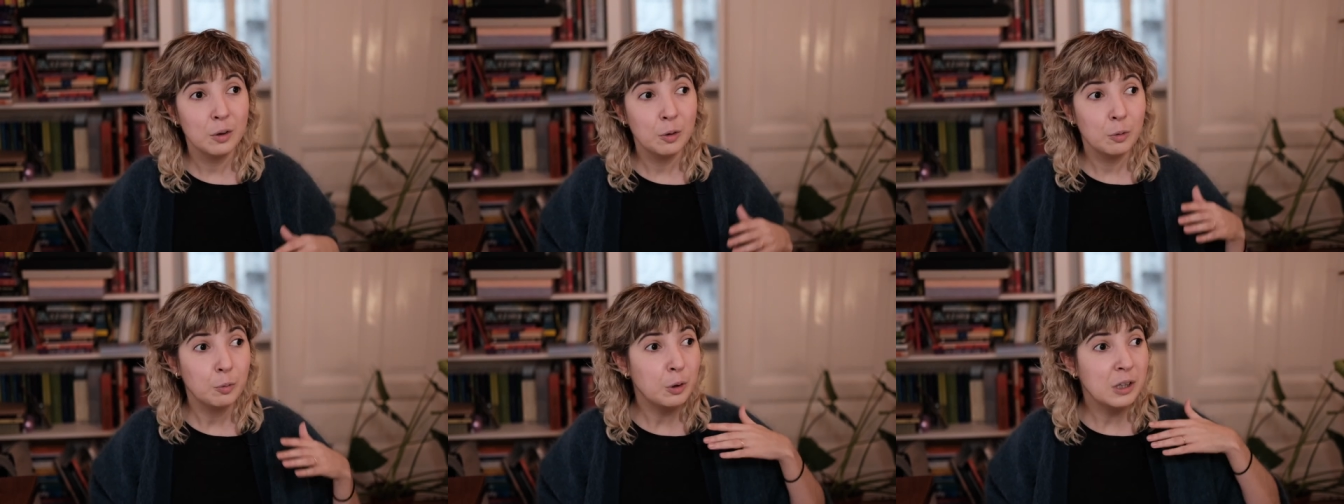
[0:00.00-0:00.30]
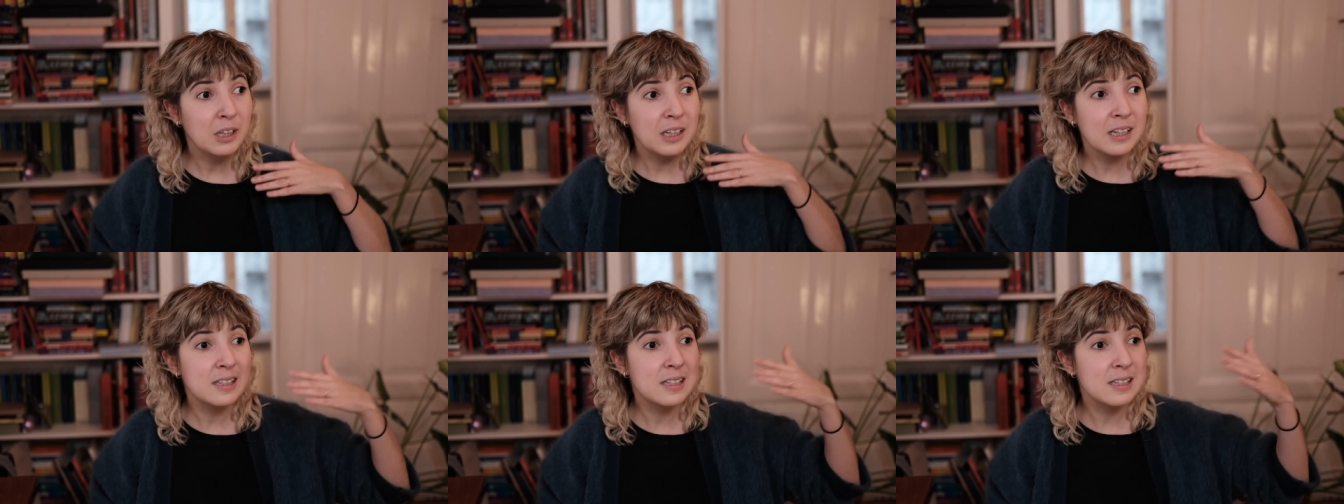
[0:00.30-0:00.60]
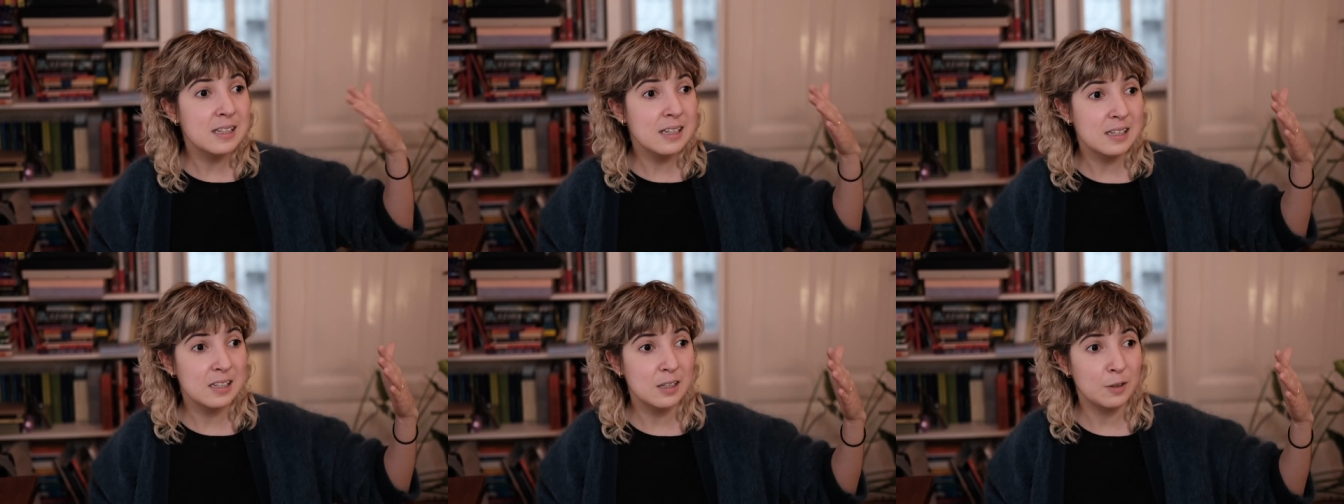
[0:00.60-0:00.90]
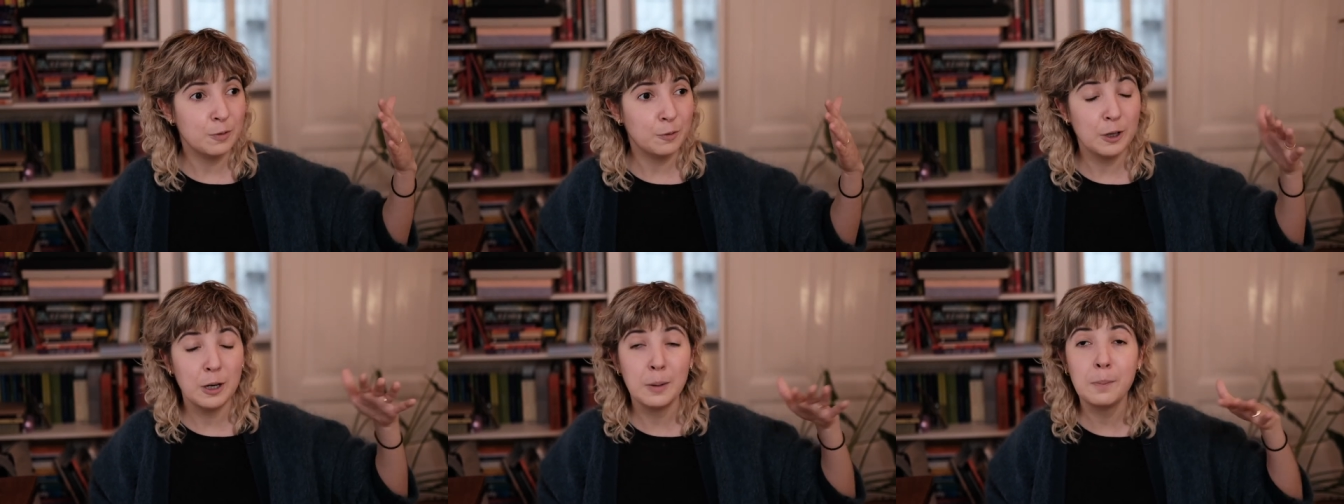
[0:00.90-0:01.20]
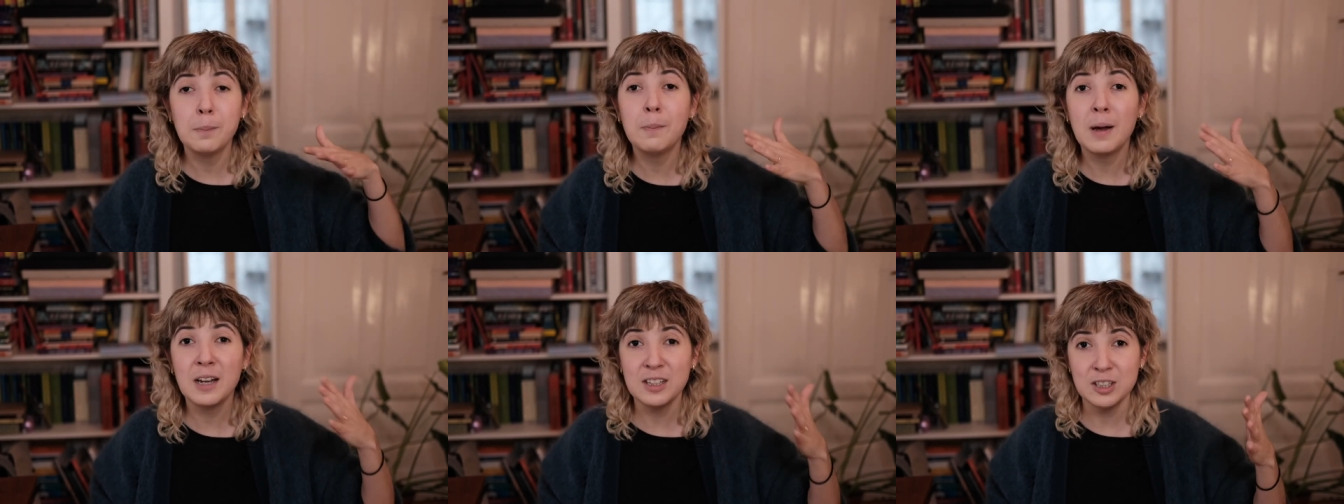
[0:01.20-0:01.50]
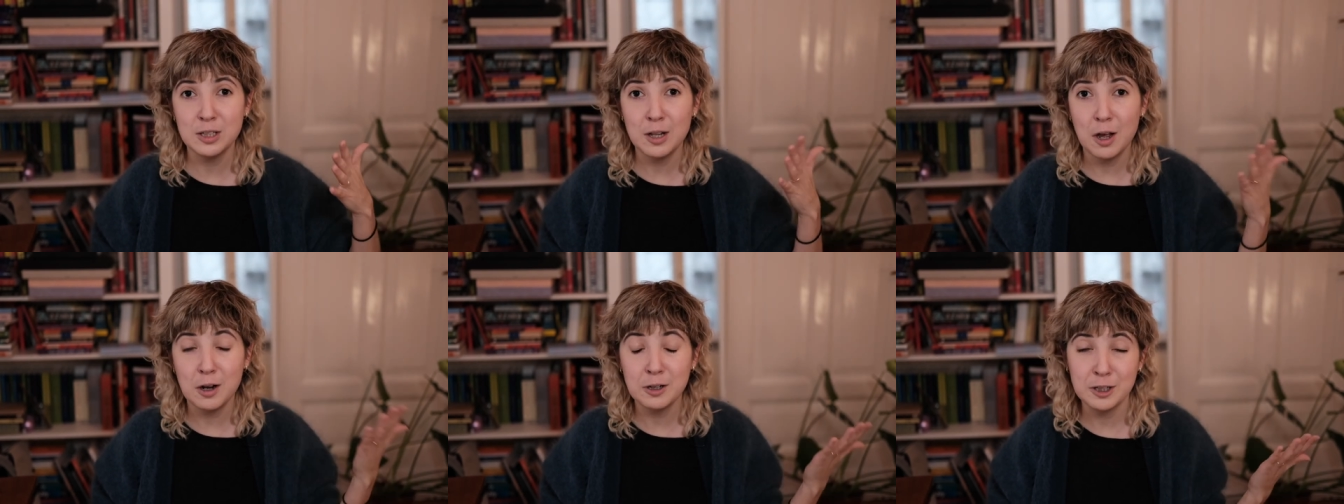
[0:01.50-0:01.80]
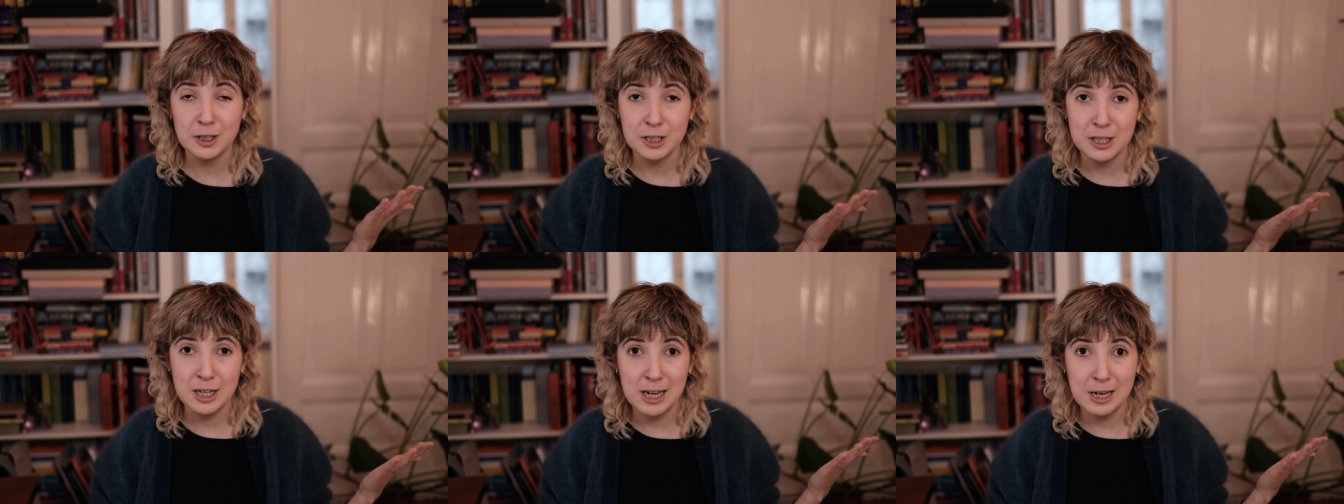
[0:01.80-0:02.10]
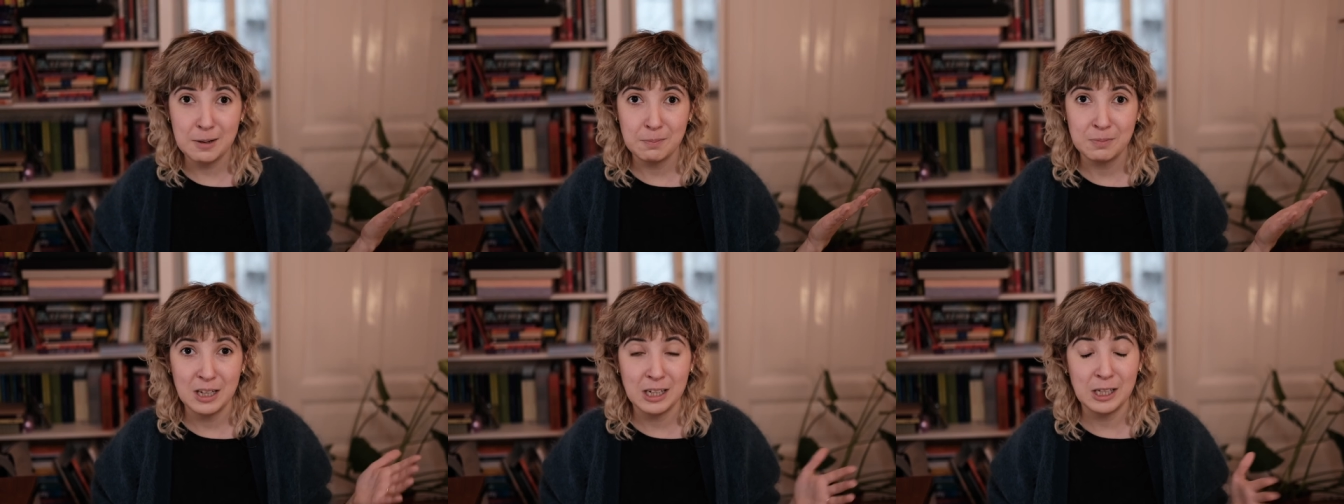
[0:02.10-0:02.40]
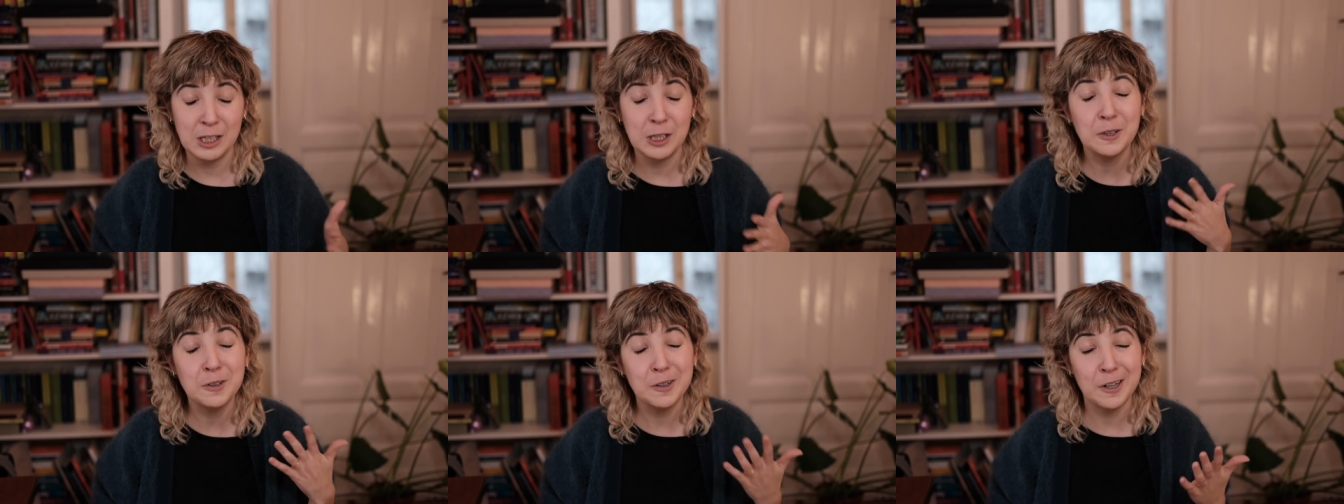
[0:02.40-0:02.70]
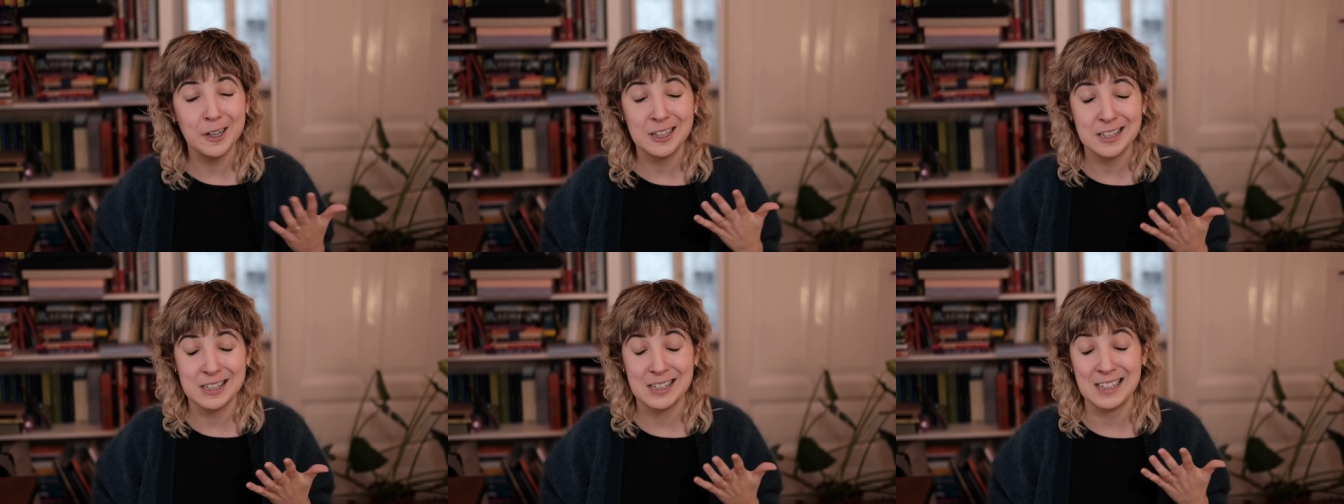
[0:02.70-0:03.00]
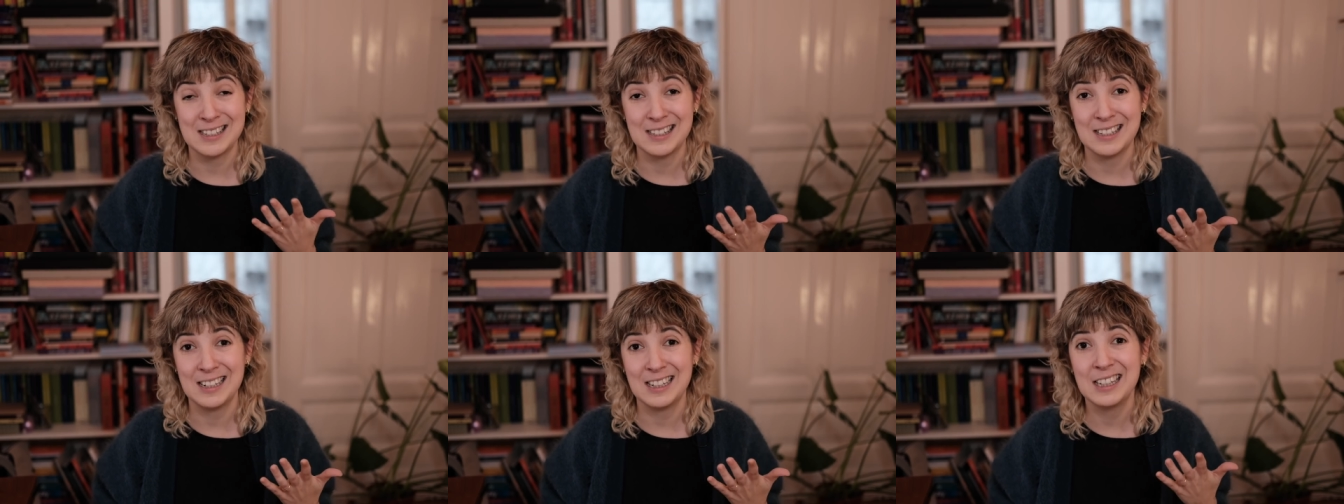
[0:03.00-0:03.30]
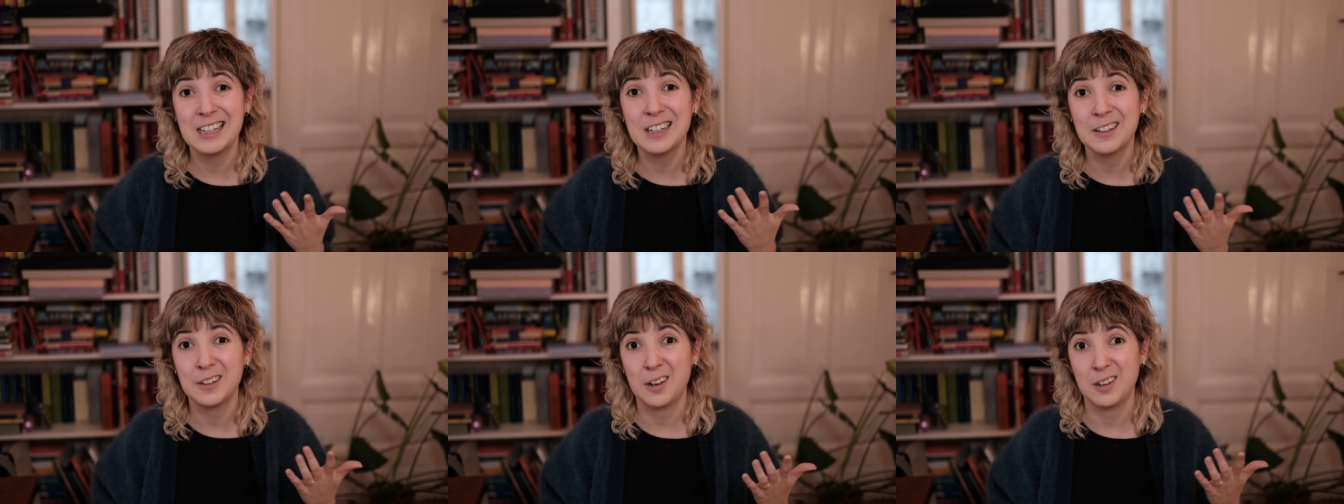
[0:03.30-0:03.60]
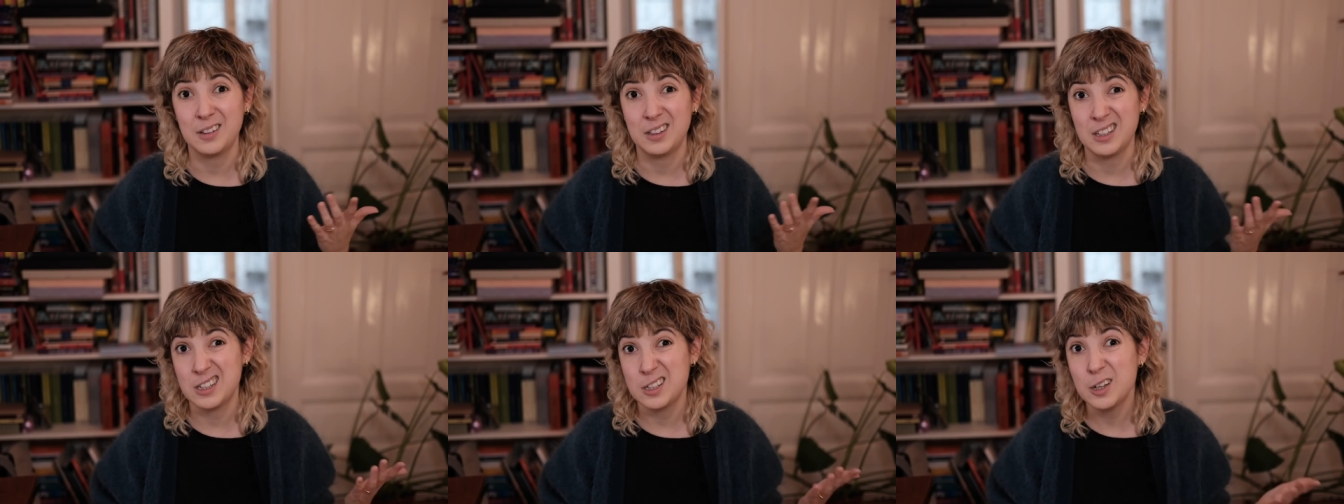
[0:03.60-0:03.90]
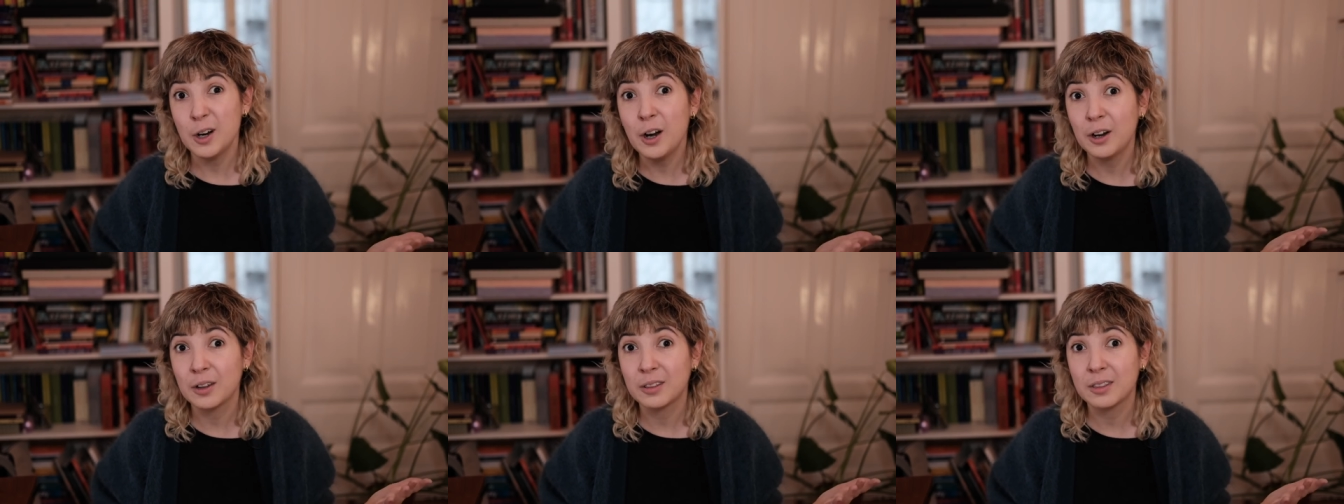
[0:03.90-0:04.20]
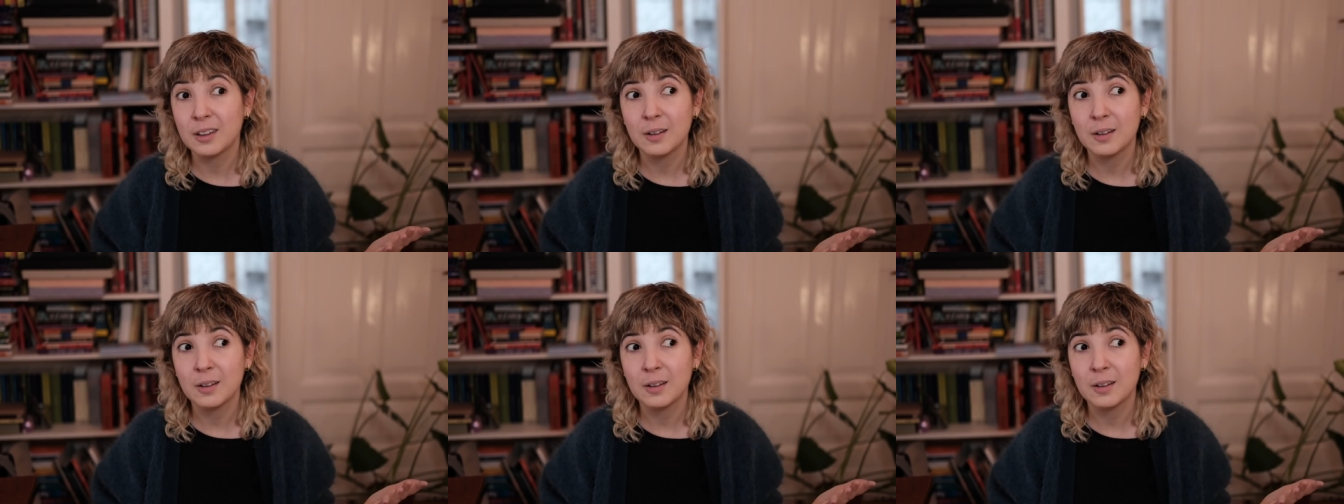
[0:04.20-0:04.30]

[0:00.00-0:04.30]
will exist for a much longer time than you are existing here on this earth.